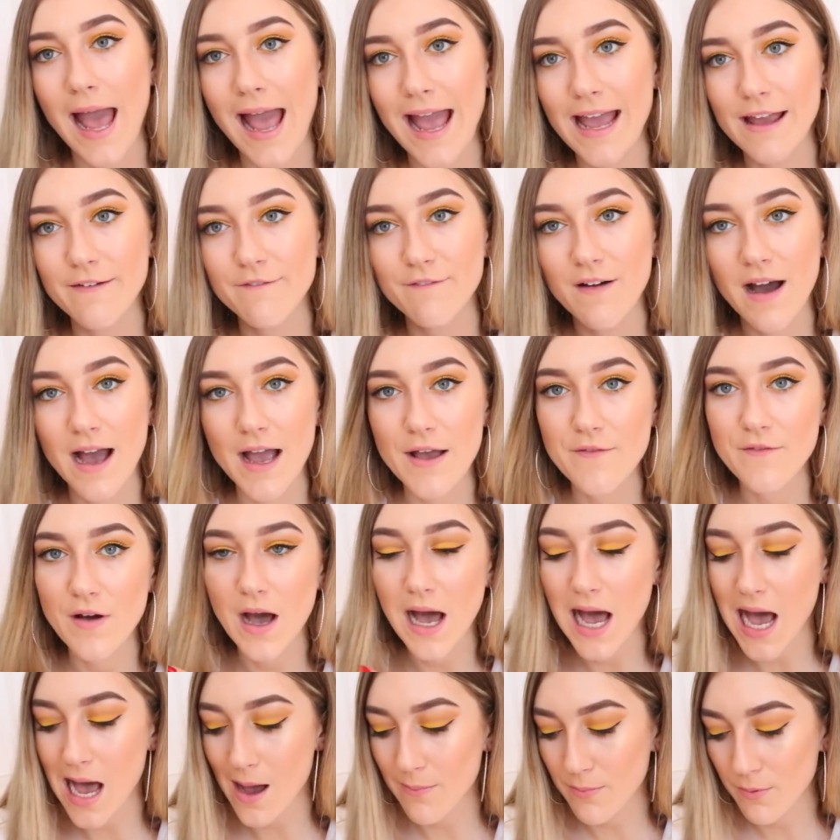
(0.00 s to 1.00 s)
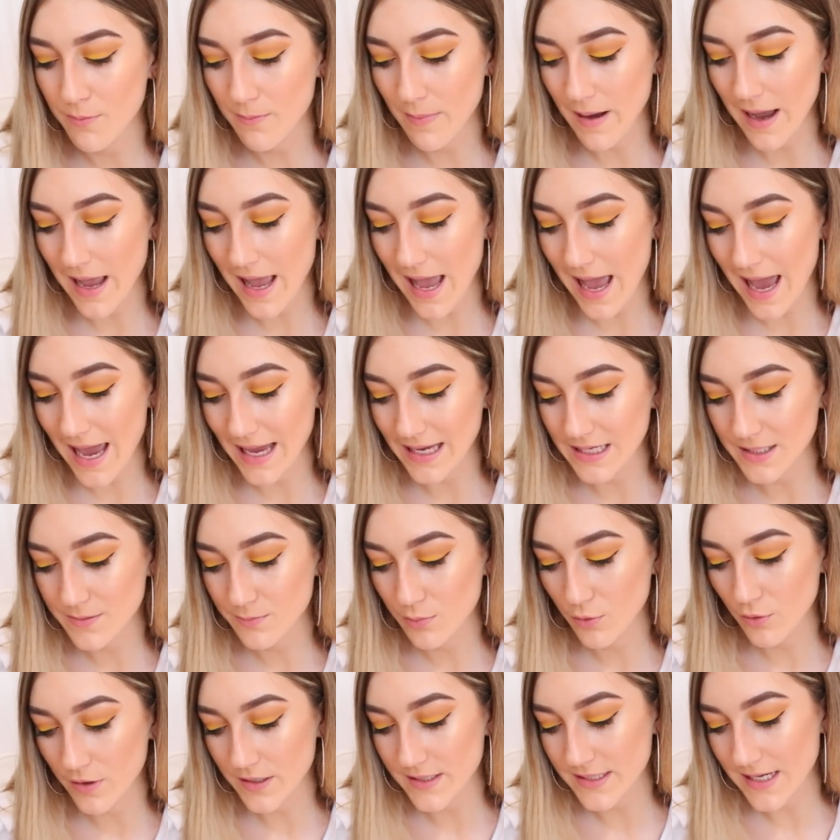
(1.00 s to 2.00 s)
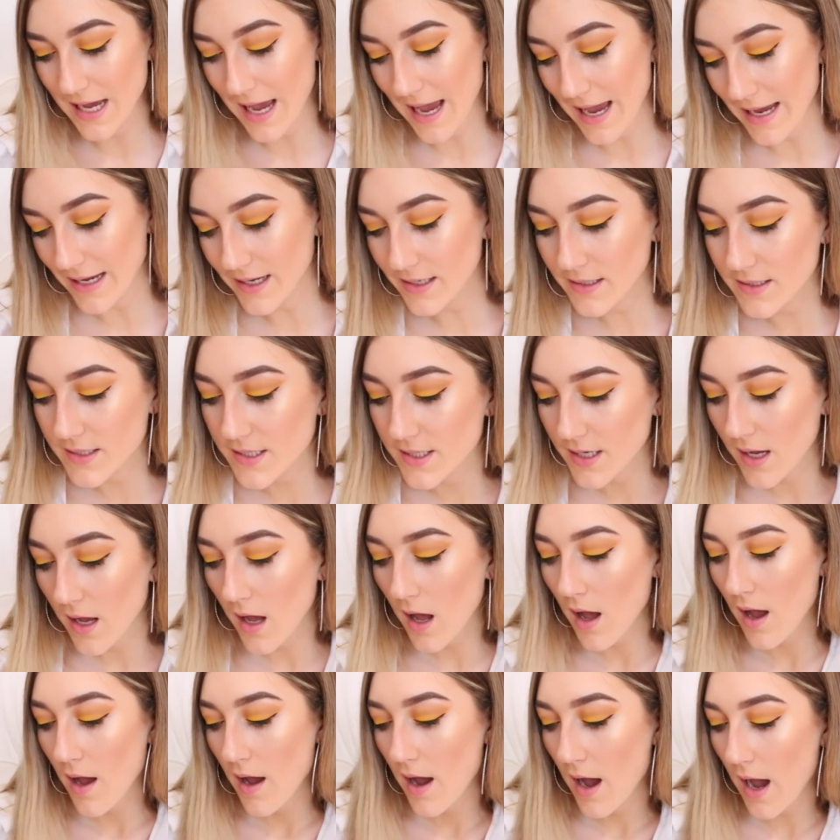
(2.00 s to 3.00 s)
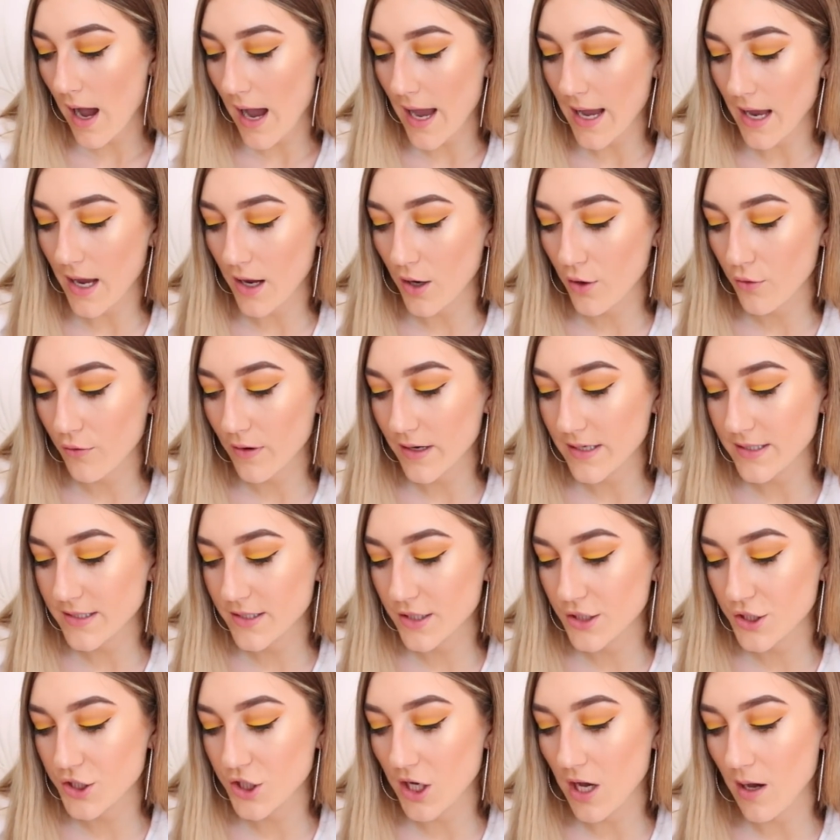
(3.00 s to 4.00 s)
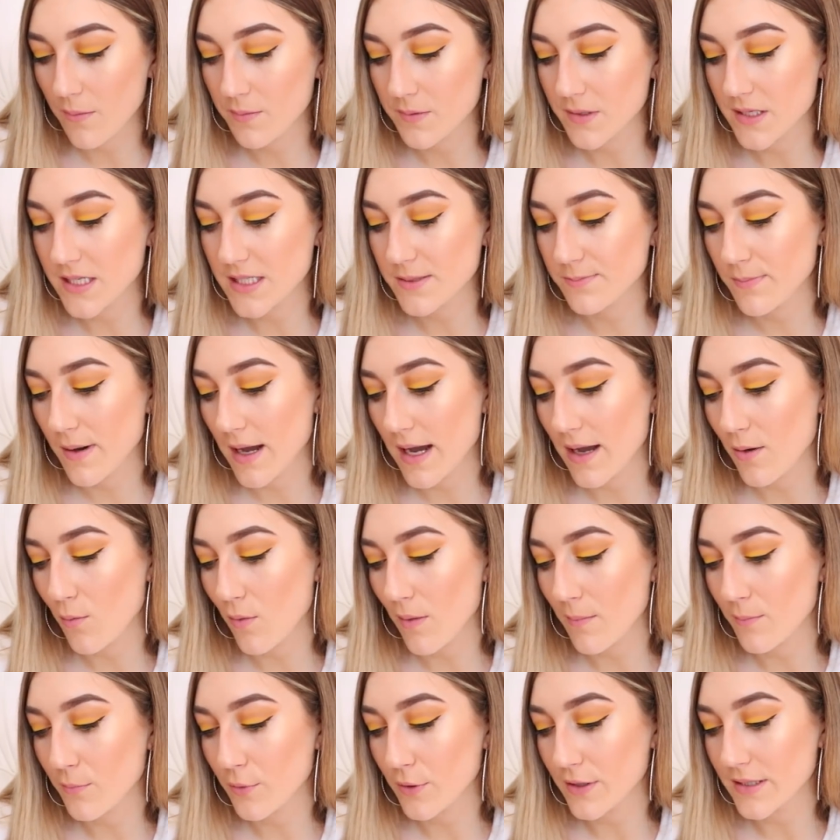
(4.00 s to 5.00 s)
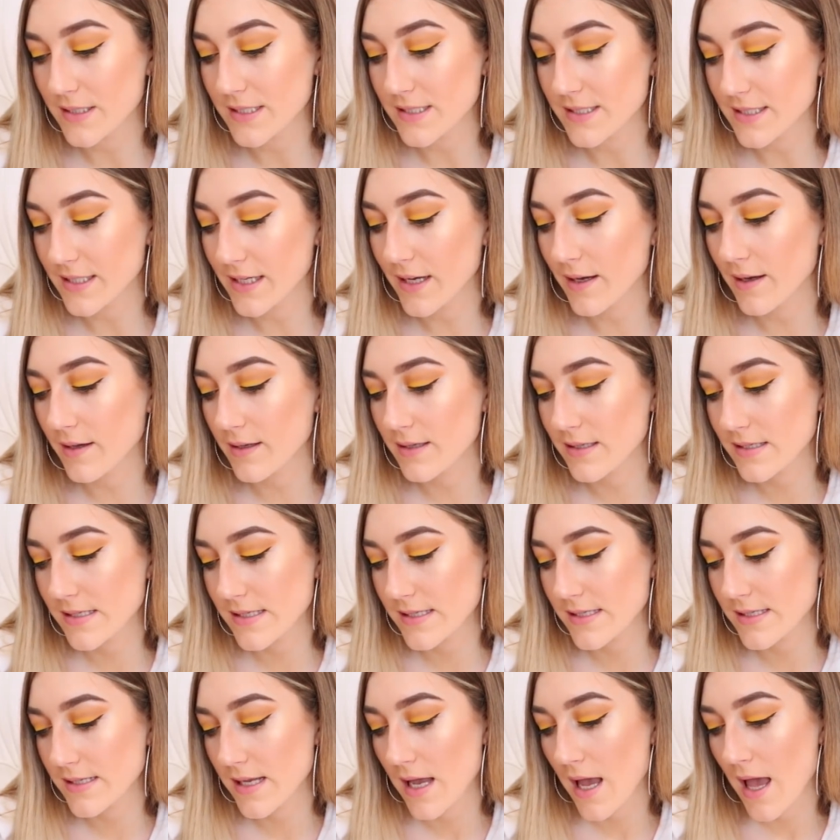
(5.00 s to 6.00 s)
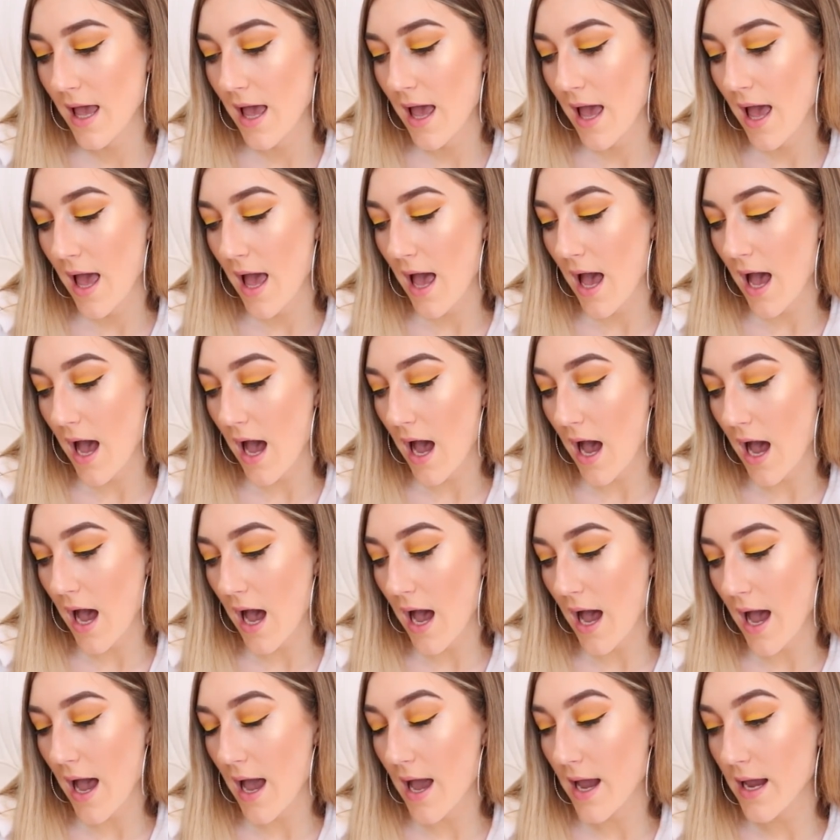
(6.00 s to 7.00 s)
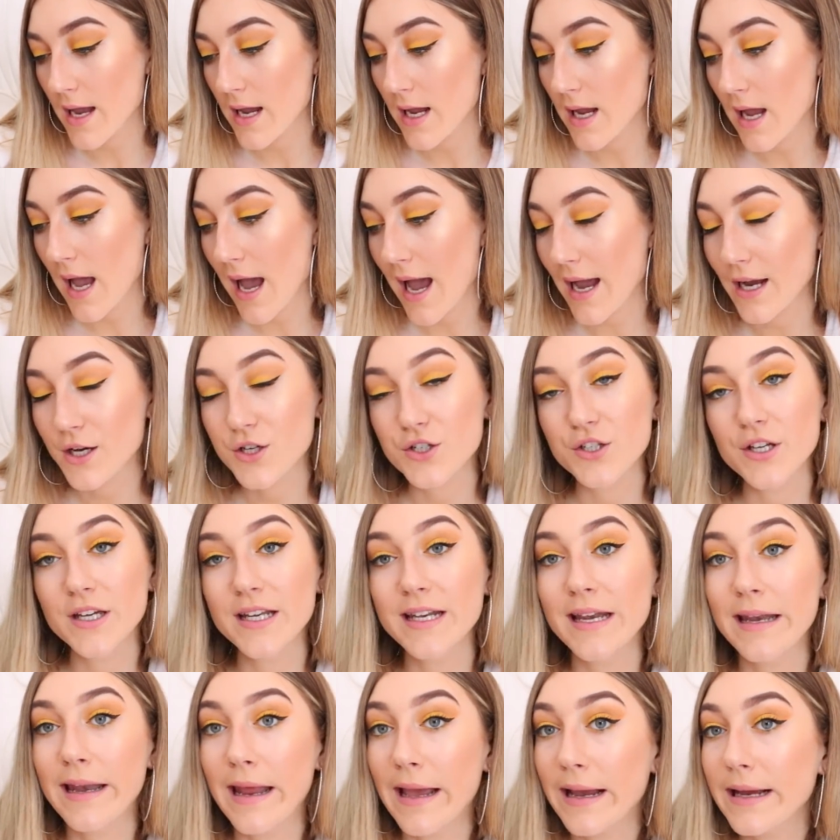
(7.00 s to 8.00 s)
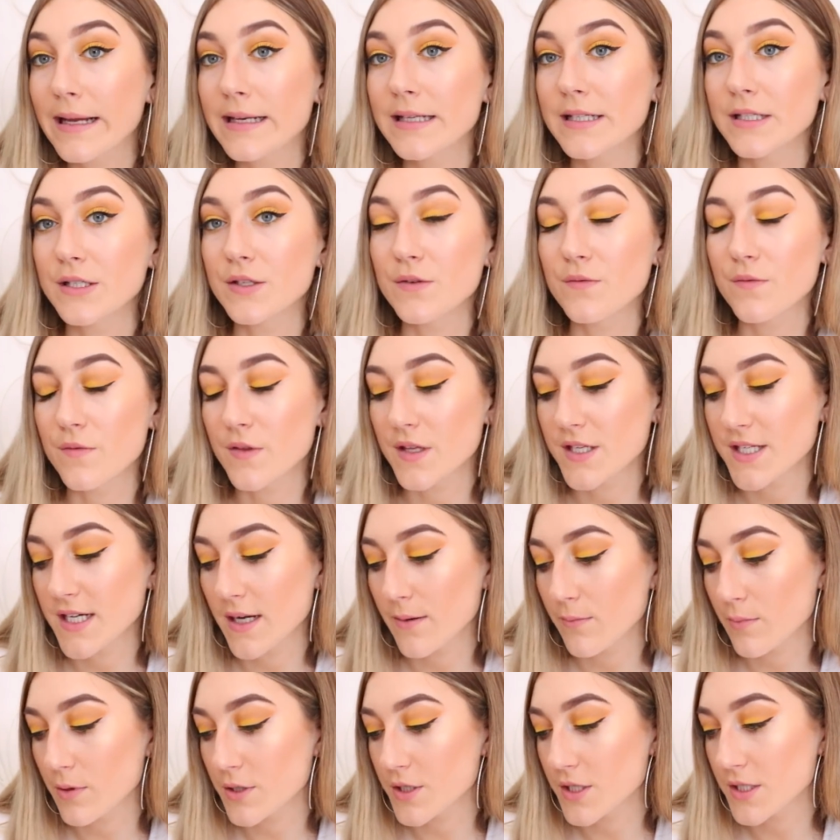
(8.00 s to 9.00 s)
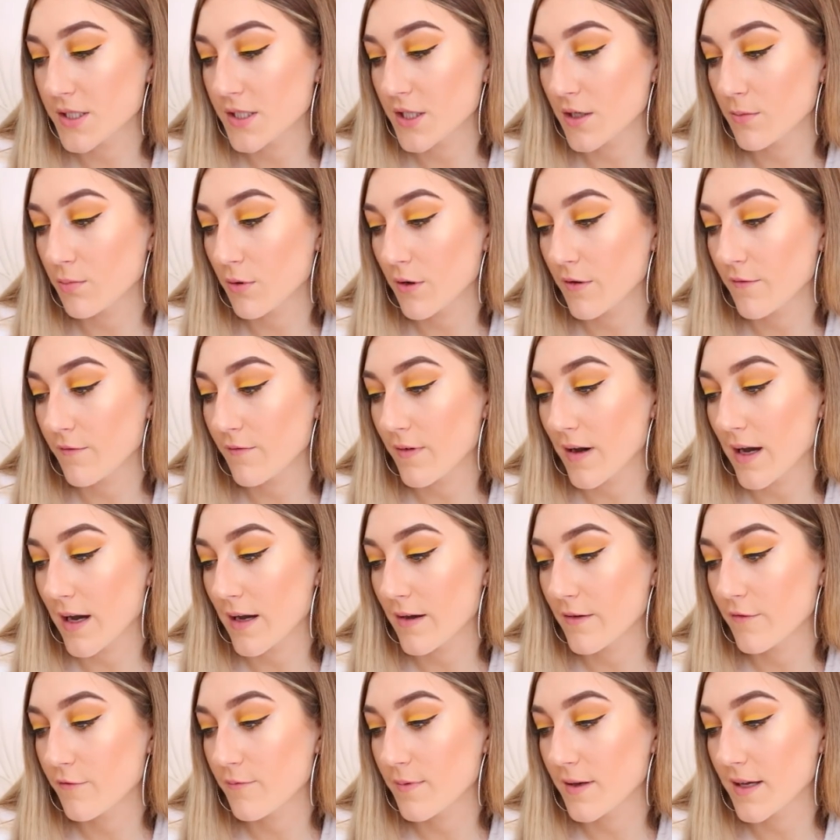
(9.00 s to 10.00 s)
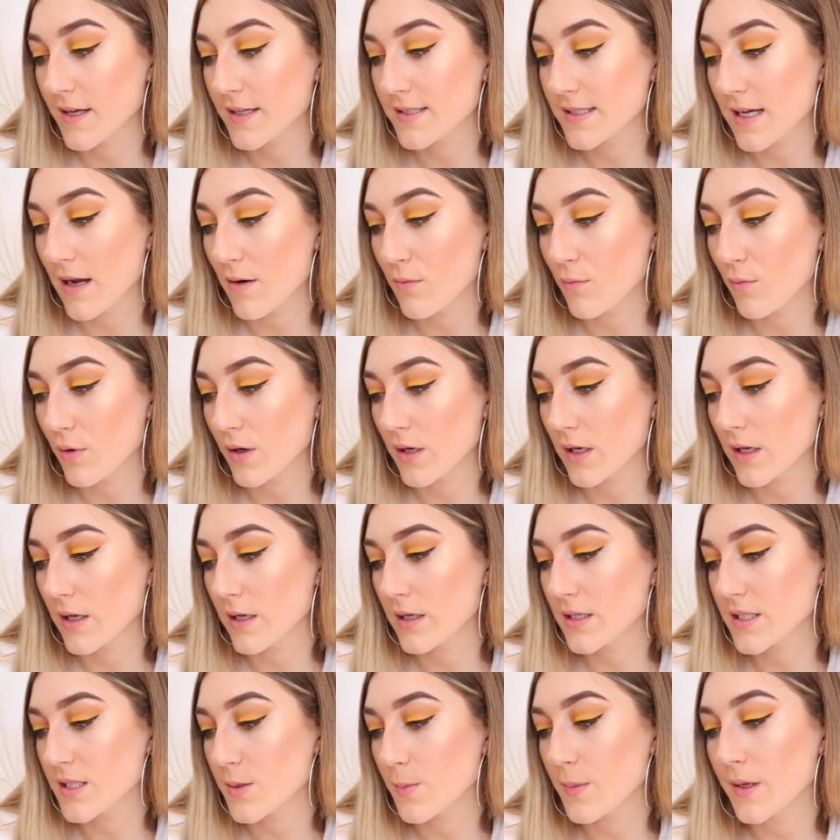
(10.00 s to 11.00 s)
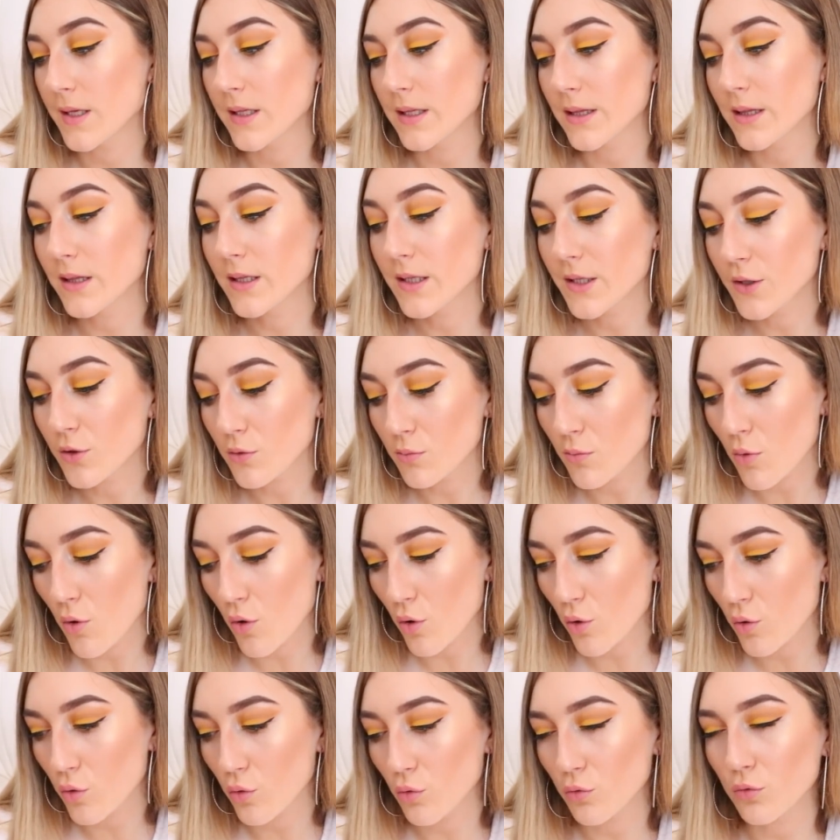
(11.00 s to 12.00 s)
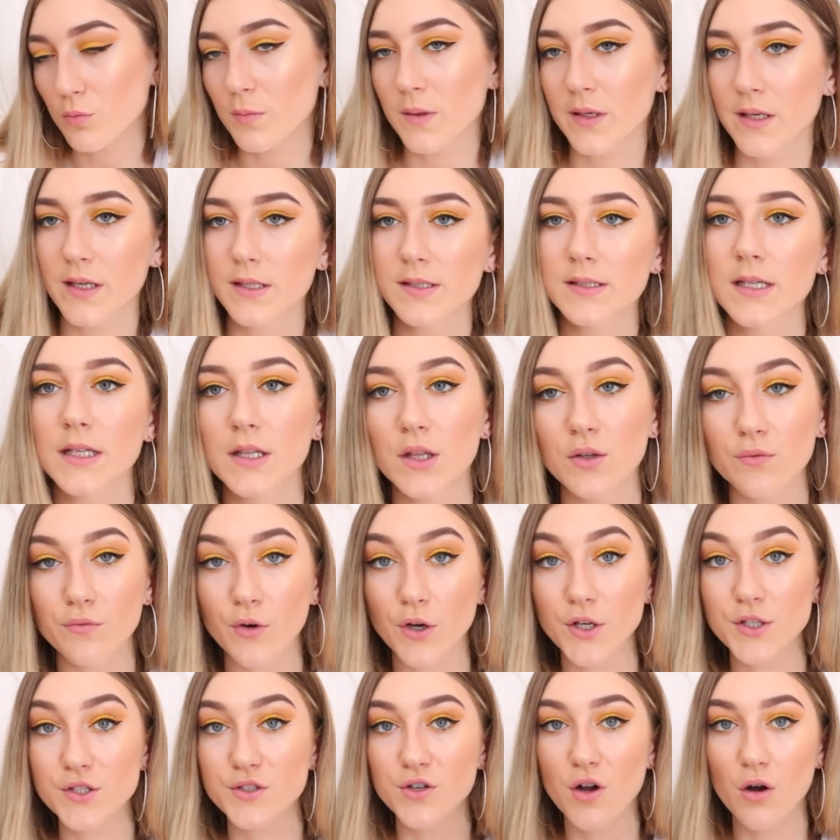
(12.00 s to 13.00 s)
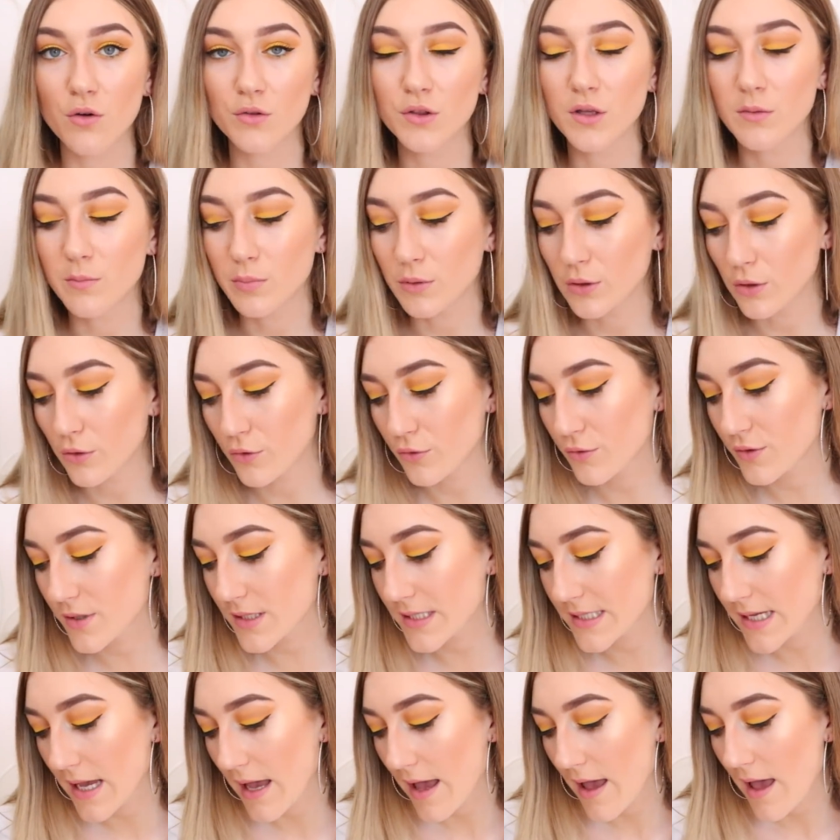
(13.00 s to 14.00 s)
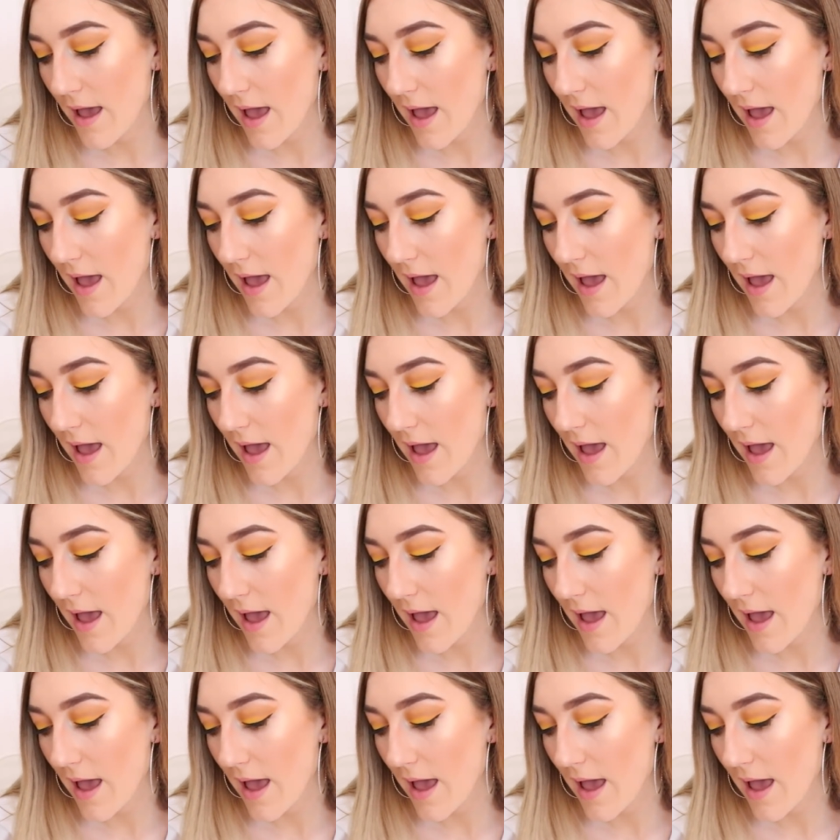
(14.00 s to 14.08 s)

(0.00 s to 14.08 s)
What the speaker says: A5 up by 8.8. I increased the sharpness by 1.6. I actually negative the temperature 0.5 because I wanted it to be a little more cool because like the rose gold and the balloons.